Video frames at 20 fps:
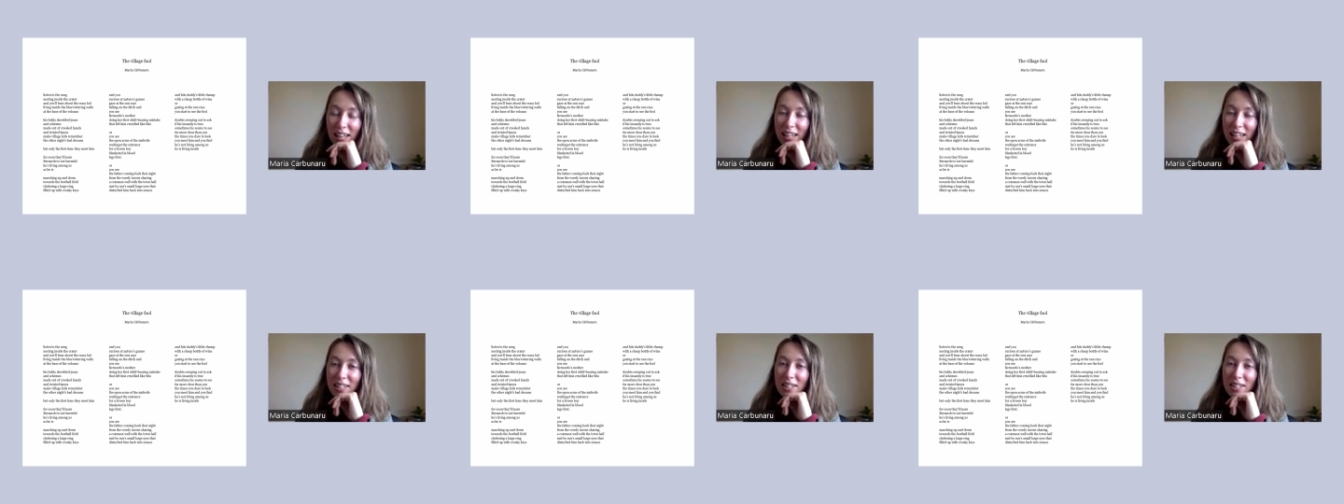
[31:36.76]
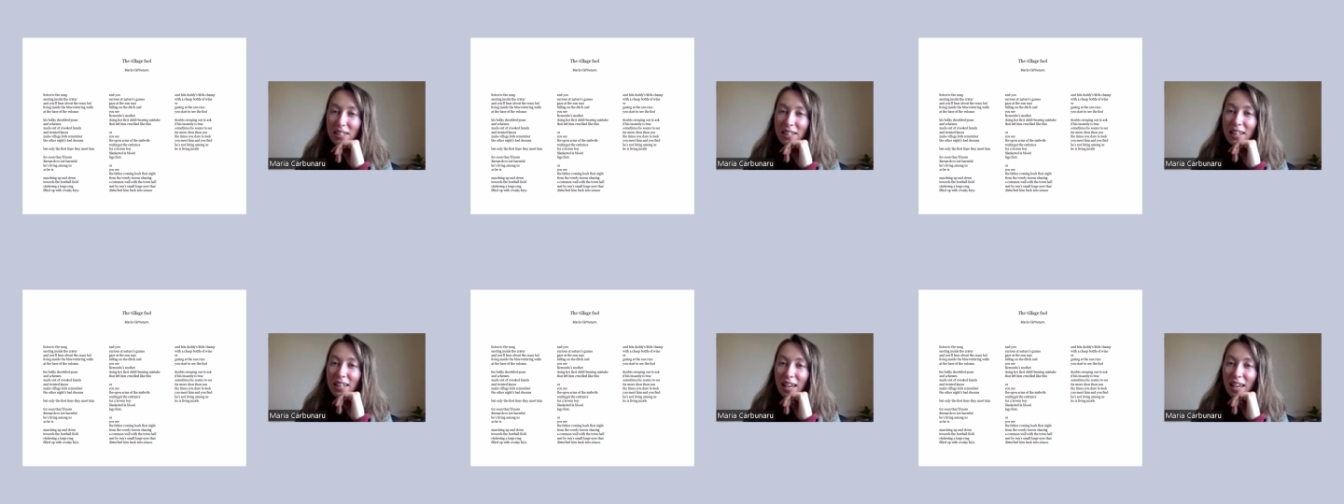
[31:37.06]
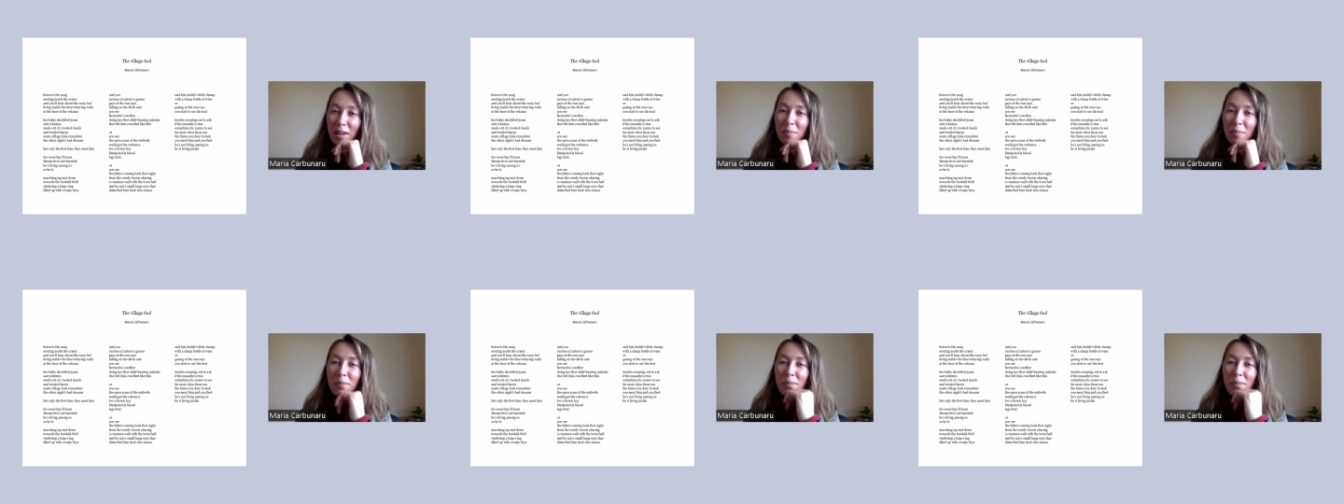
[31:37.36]
It's a
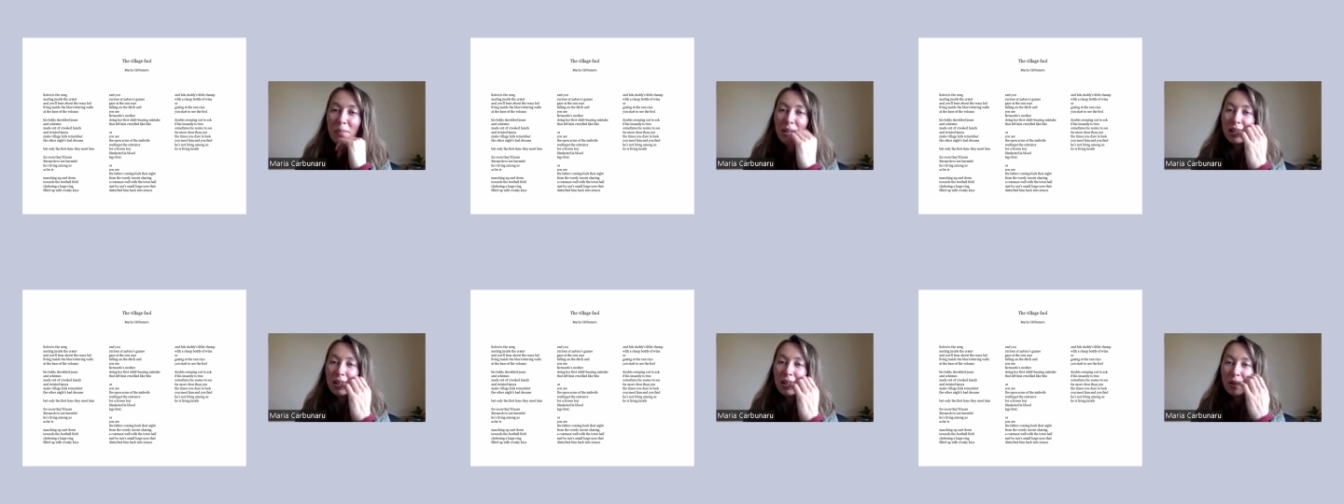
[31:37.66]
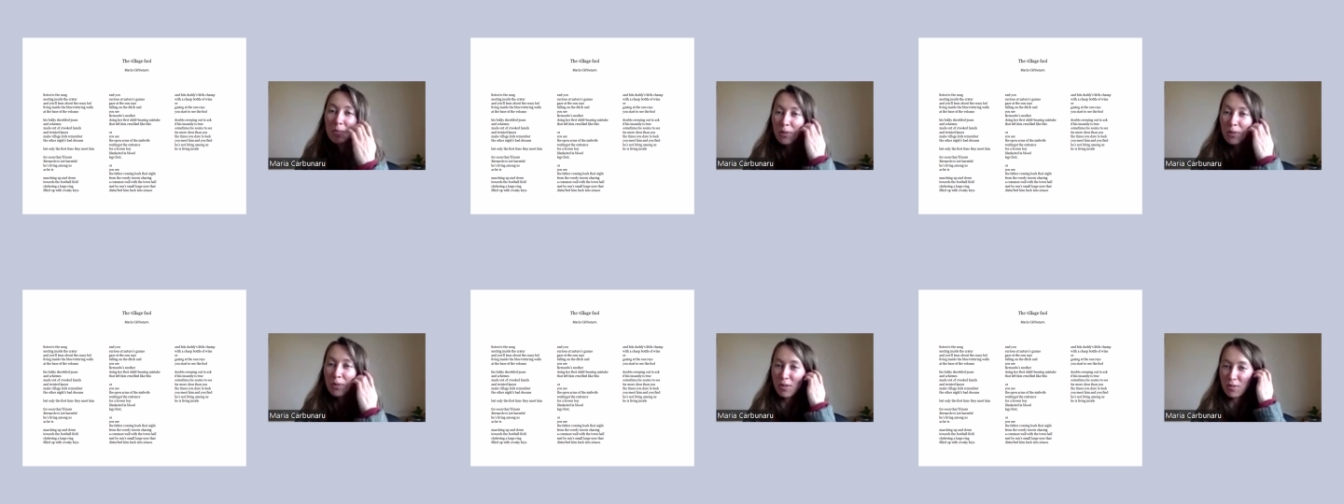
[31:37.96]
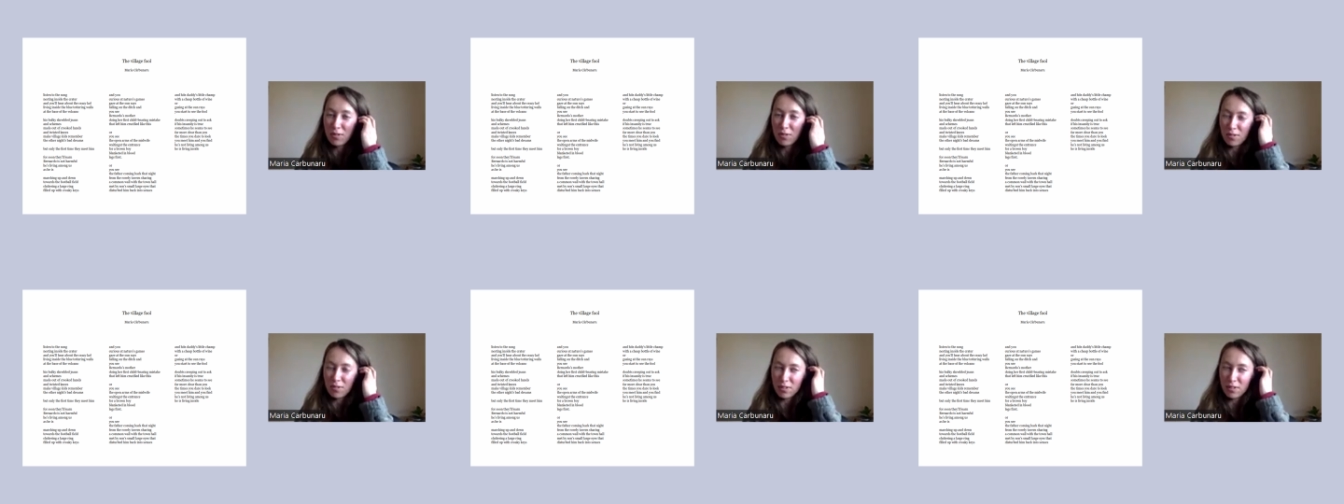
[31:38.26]
game in improv.
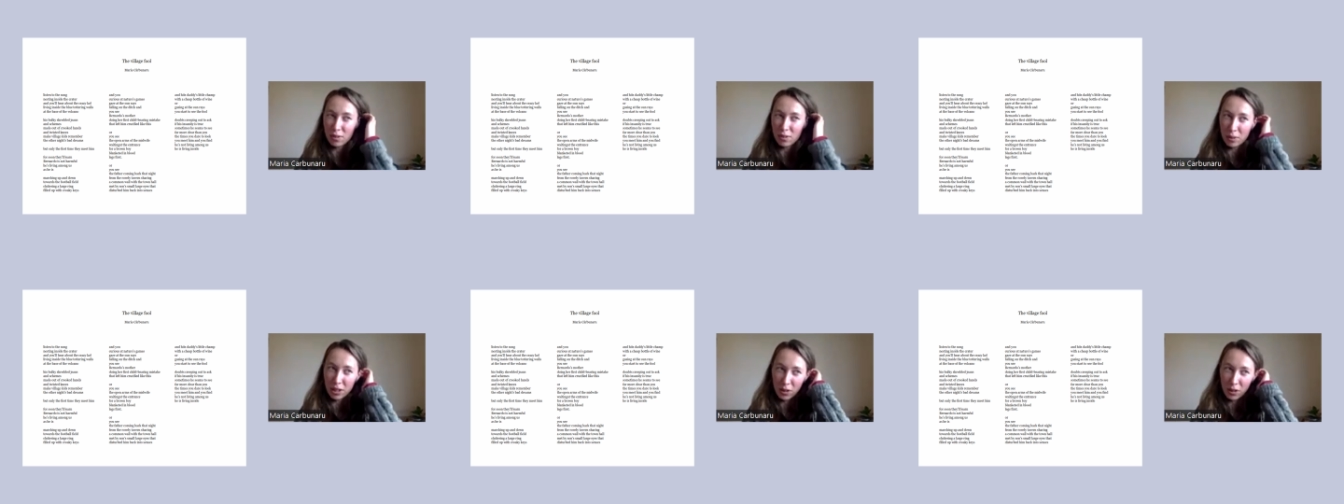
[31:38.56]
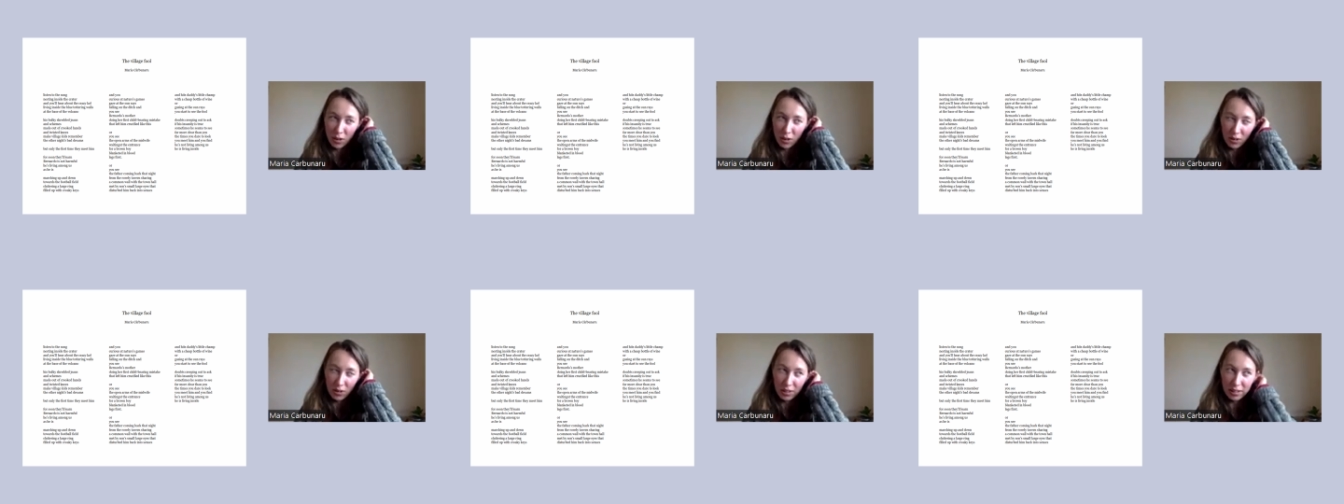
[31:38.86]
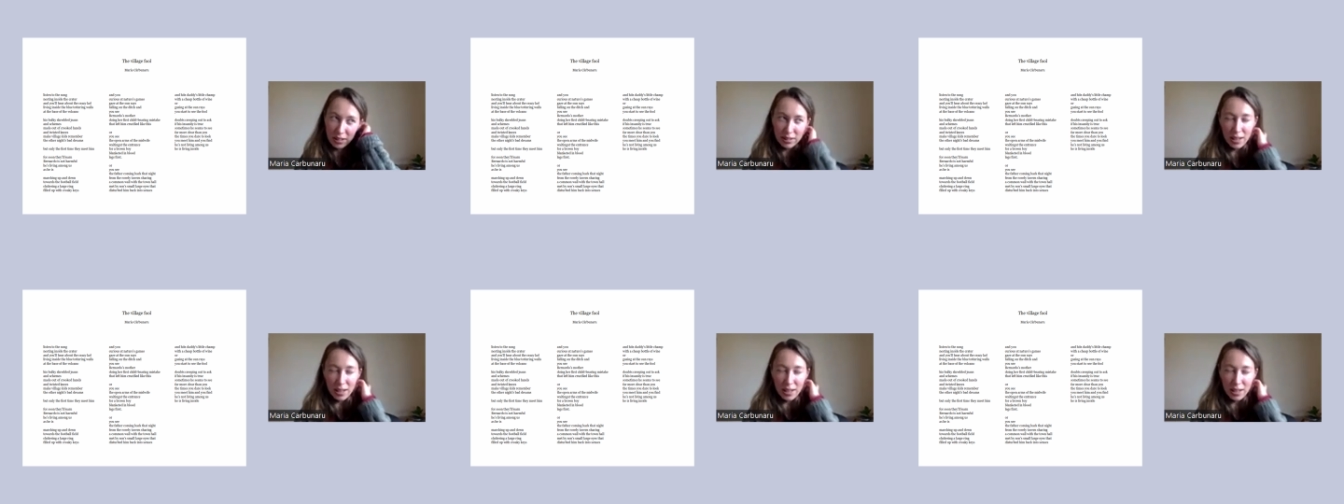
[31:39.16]
We call it.